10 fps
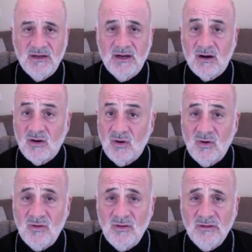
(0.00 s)
Our
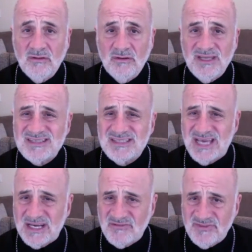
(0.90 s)
goal is
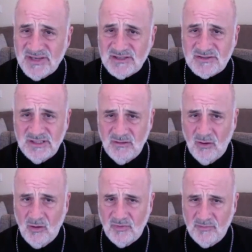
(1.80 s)
not victory
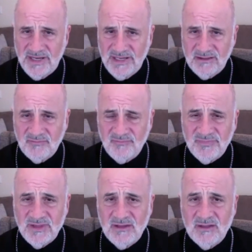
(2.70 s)
over might,
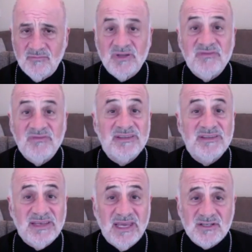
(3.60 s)
but
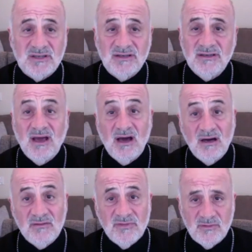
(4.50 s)
vindication
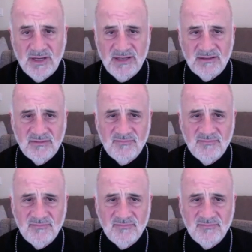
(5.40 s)
of the right.